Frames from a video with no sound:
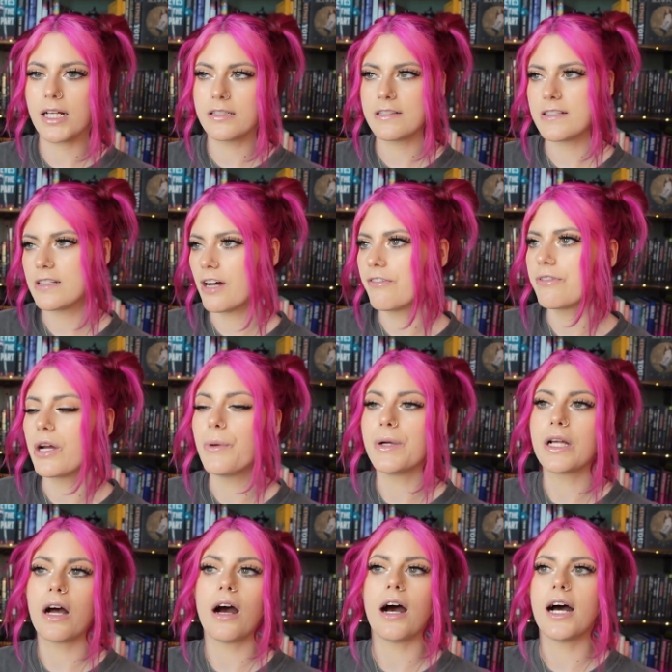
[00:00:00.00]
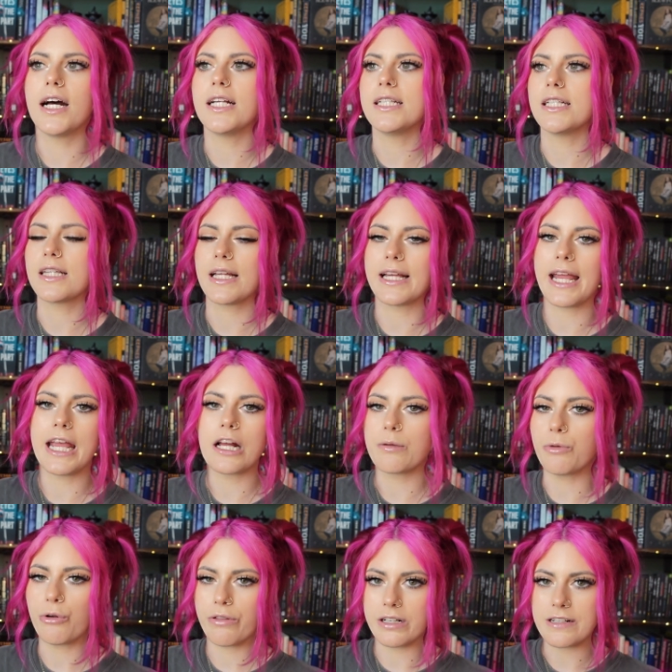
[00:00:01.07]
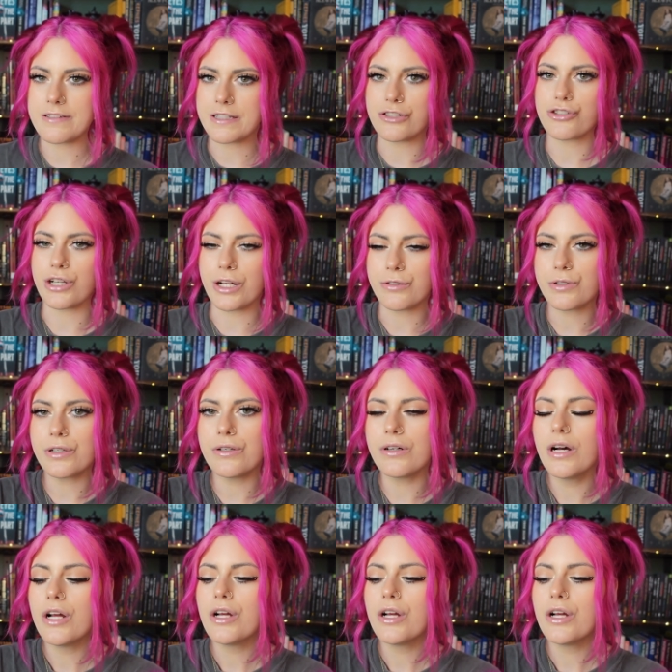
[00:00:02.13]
stuff going on and like animal things in general.